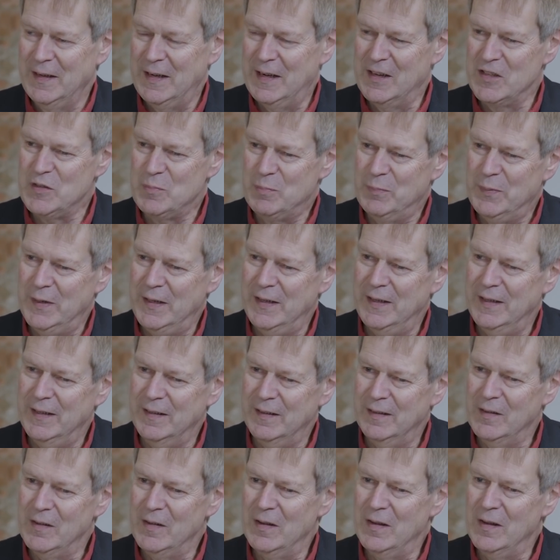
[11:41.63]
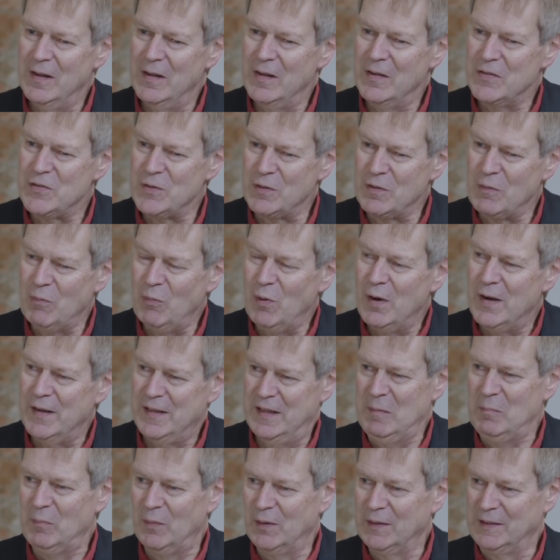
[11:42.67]
as being a sort of
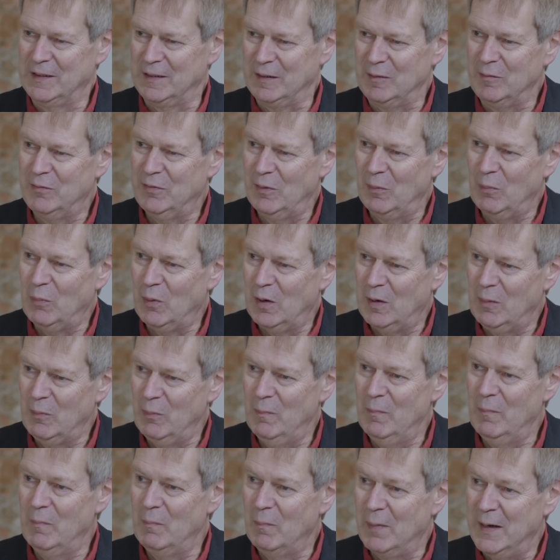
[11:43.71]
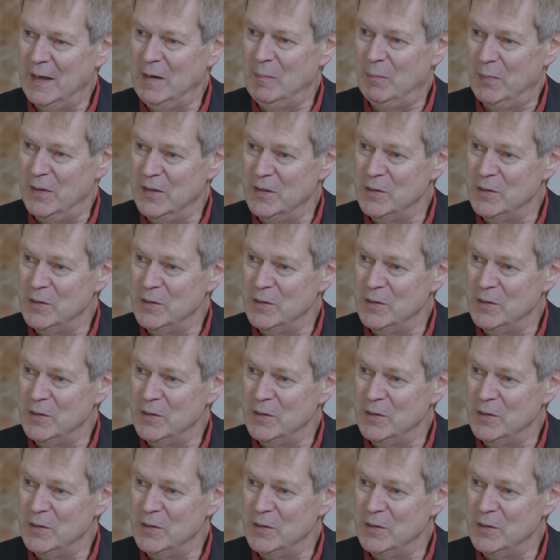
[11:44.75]
working model for what might be